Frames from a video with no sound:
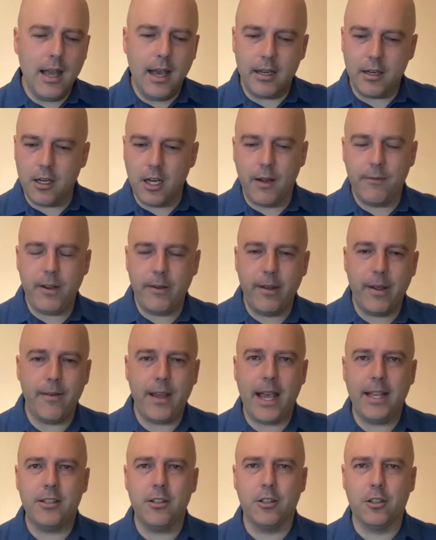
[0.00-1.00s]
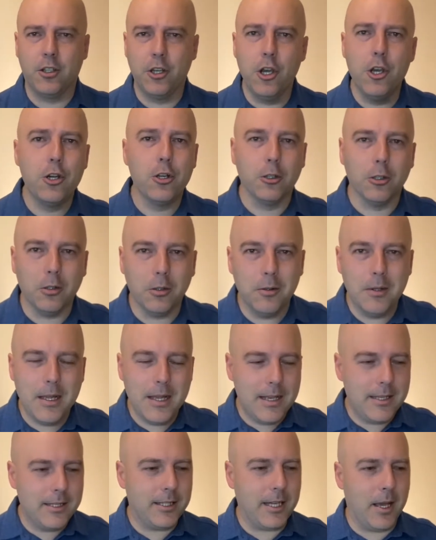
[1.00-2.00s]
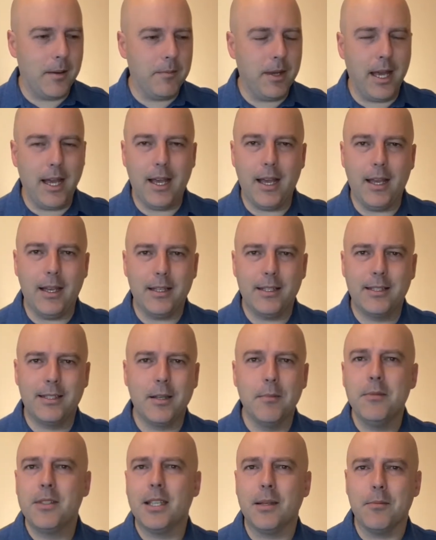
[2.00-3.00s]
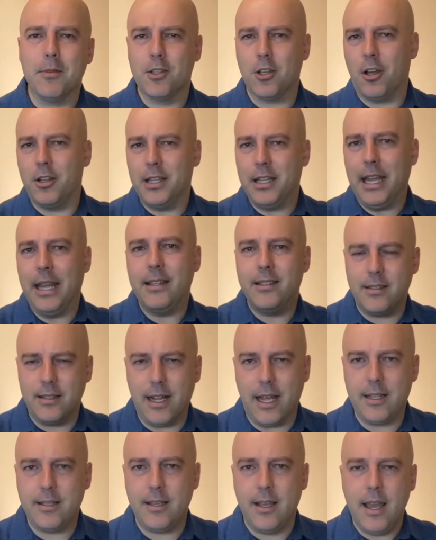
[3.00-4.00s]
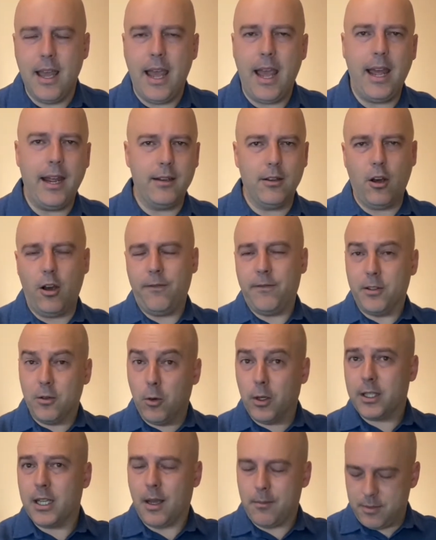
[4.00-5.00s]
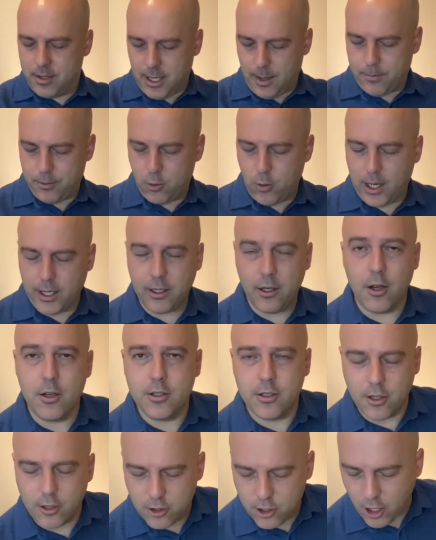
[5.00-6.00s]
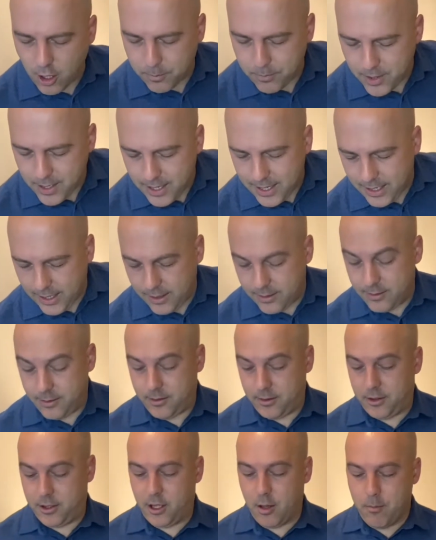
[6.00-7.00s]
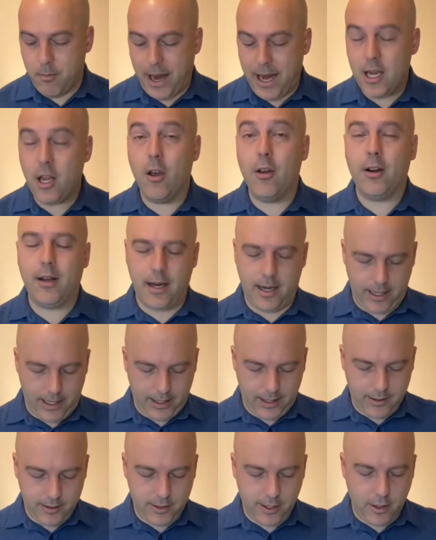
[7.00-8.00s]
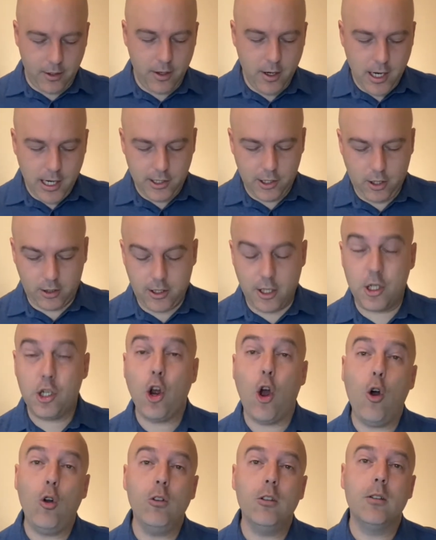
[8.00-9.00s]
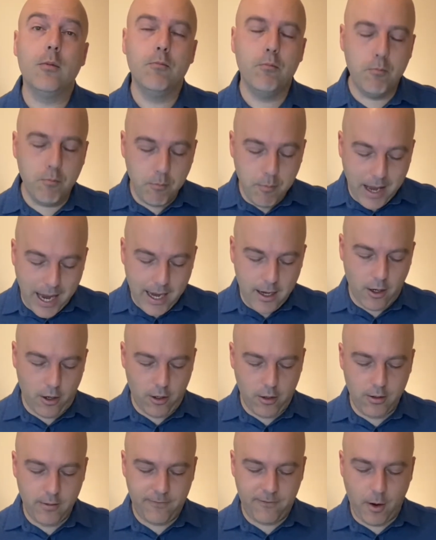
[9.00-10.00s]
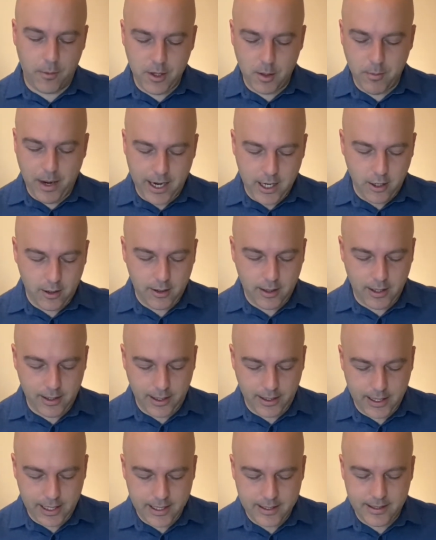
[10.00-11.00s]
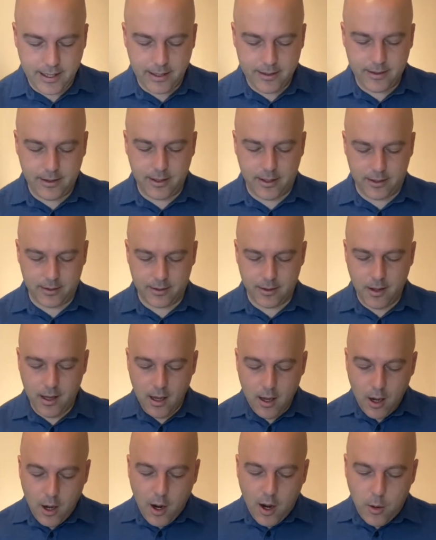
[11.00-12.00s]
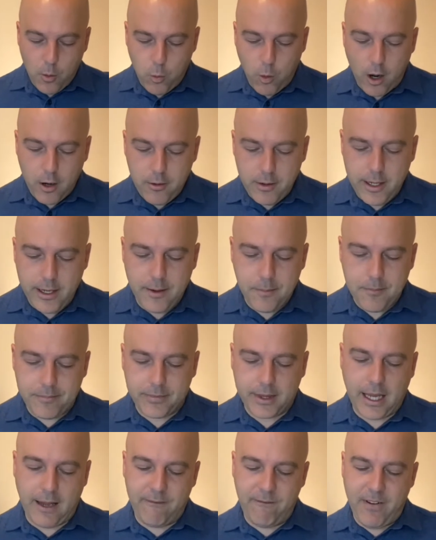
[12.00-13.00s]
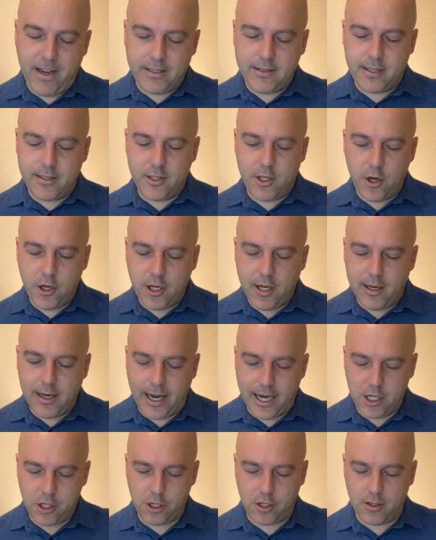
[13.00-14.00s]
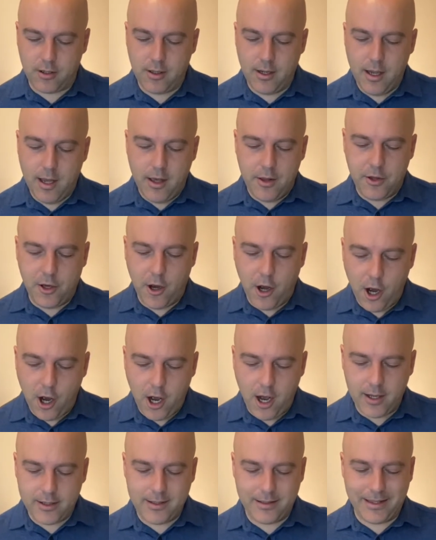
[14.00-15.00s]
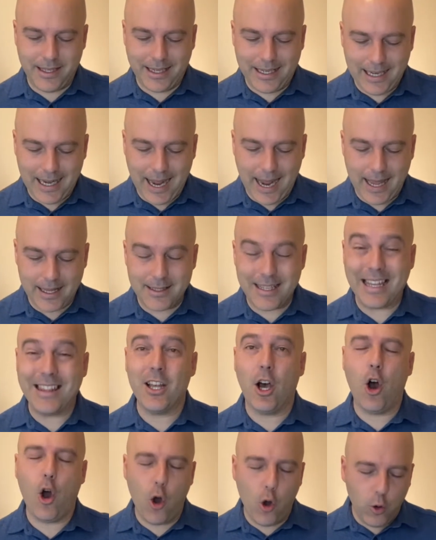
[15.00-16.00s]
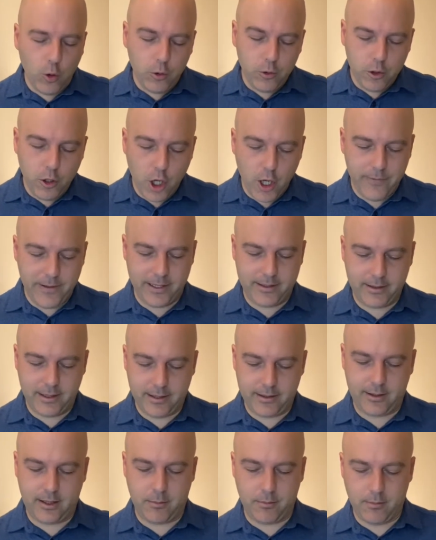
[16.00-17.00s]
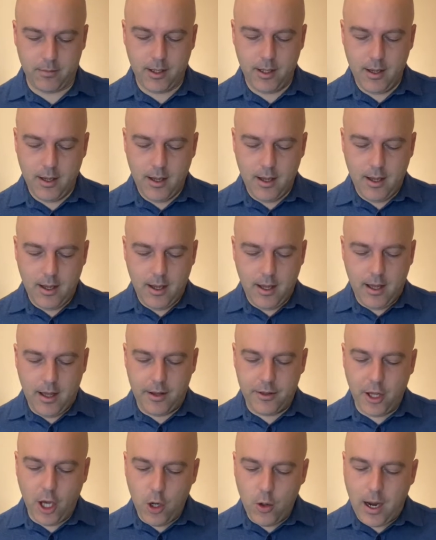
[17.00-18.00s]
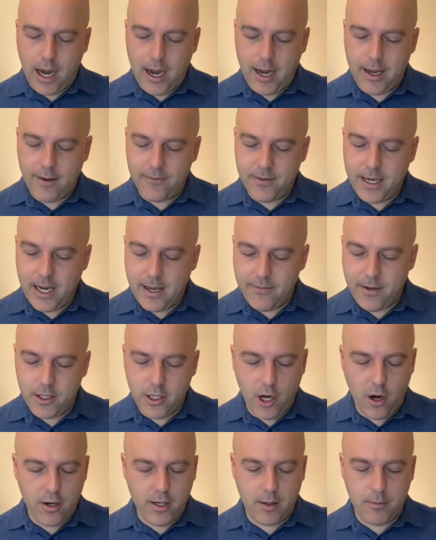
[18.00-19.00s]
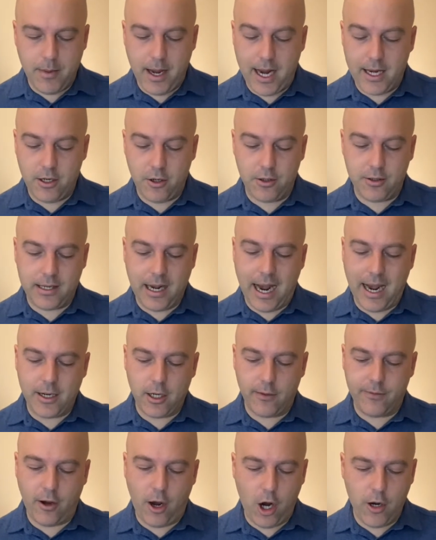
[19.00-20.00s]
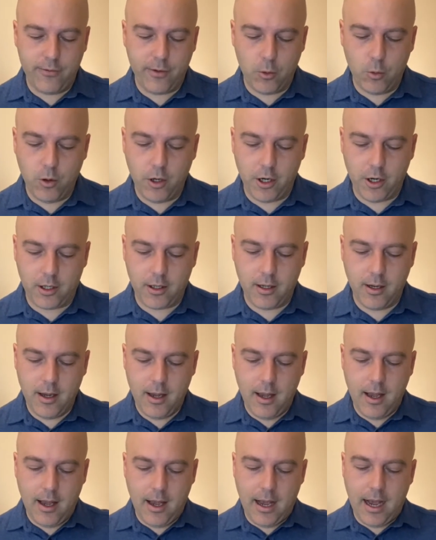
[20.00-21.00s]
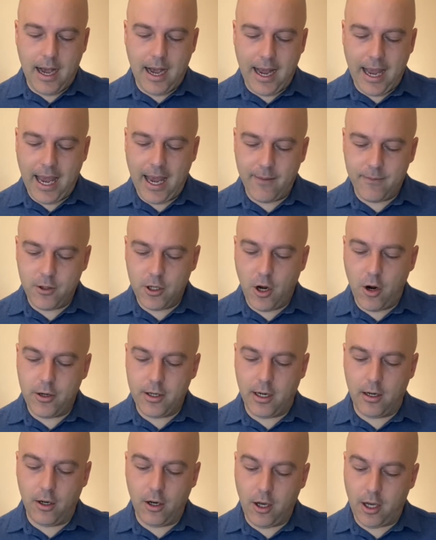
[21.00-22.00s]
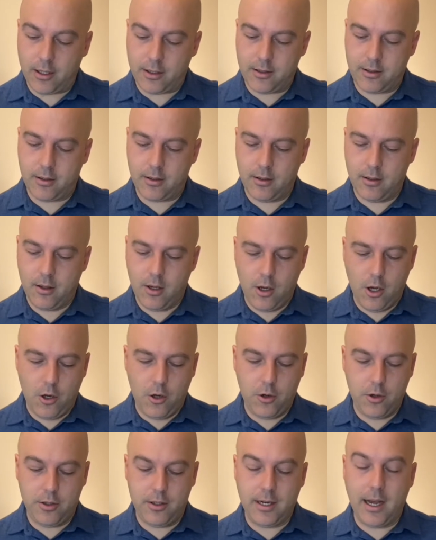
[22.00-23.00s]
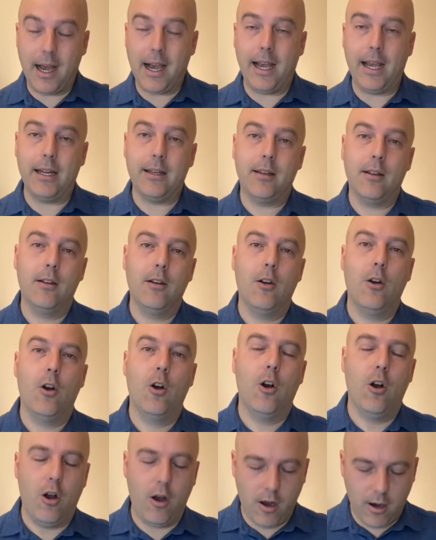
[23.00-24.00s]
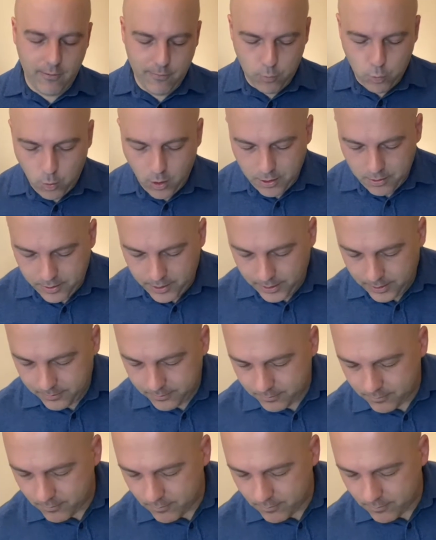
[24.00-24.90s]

I don't know if you've ever had to Google some uh, symptoms on the internet, and often what comes up quite close to the top is the Mayo Clinic. And so Dr. Charles Mayo from the Mayo Clinic, he says this. Worry affects the circulation, the heart, the glands, and the whole nervous system. And though I have never known a man who died of overwork, I have known a lot who died of worry.